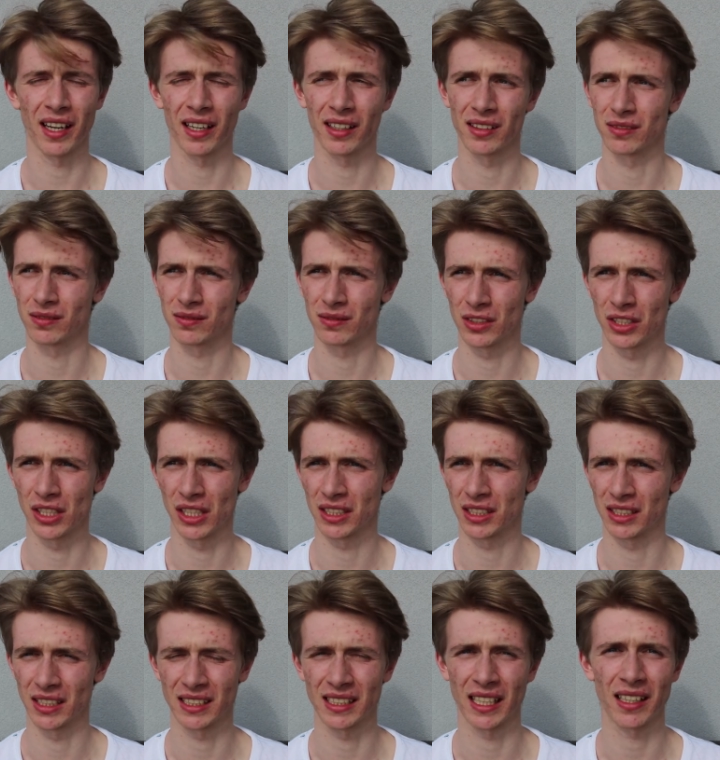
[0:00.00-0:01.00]
and
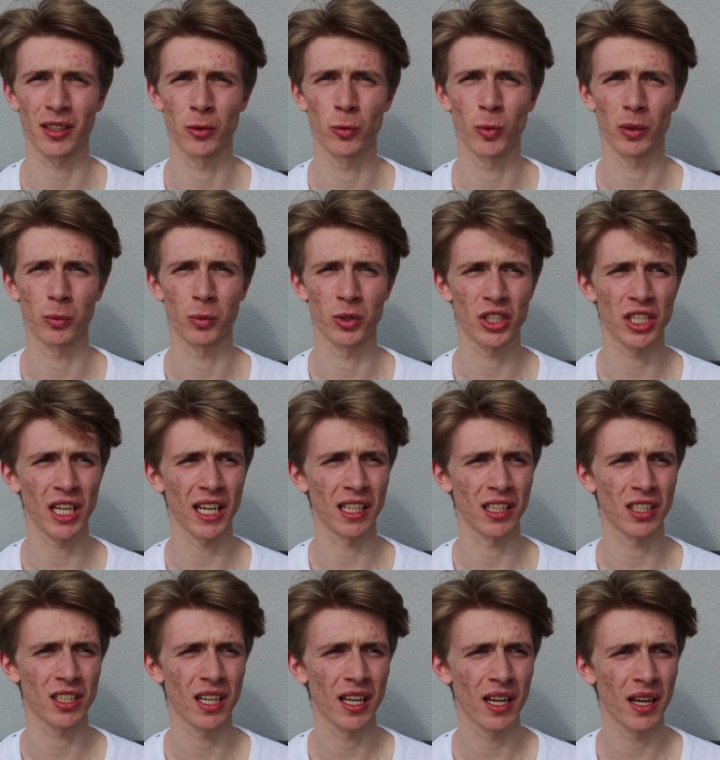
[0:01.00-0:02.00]
just the second one would
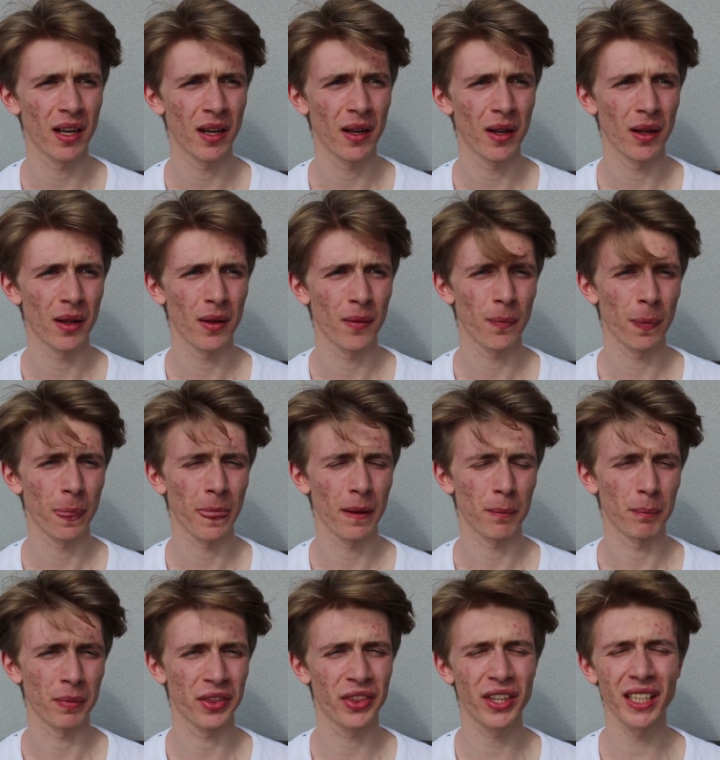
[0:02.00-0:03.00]
change
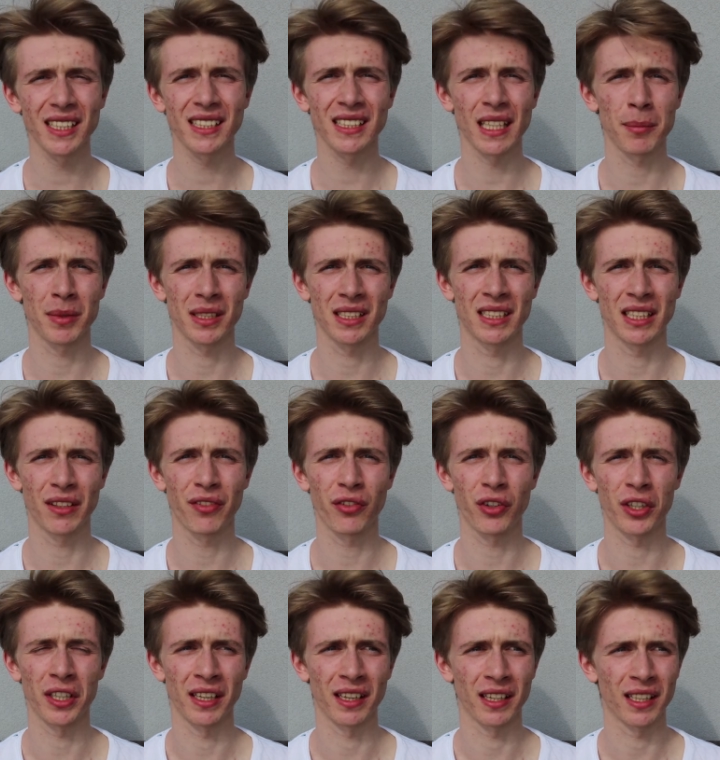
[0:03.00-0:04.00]
but this time is
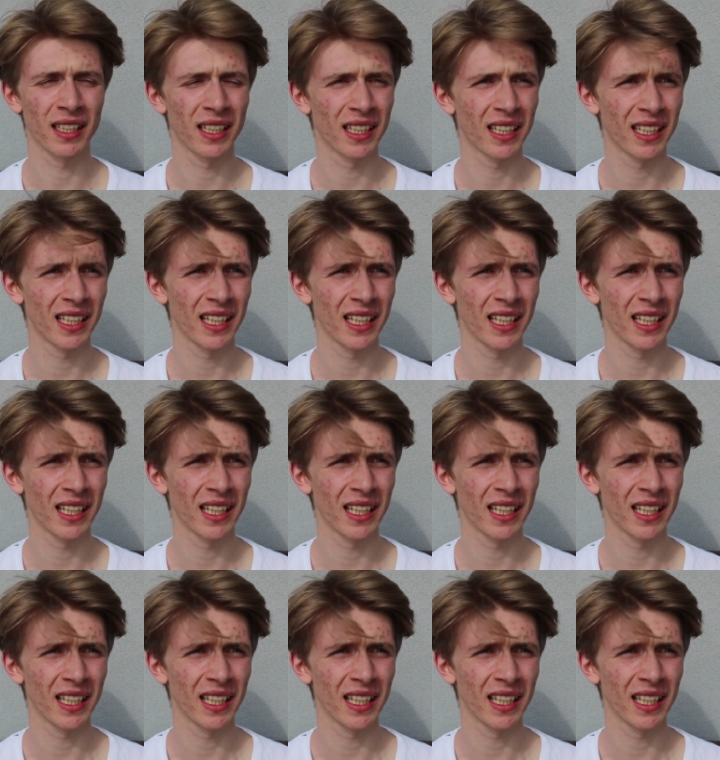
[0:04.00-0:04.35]
different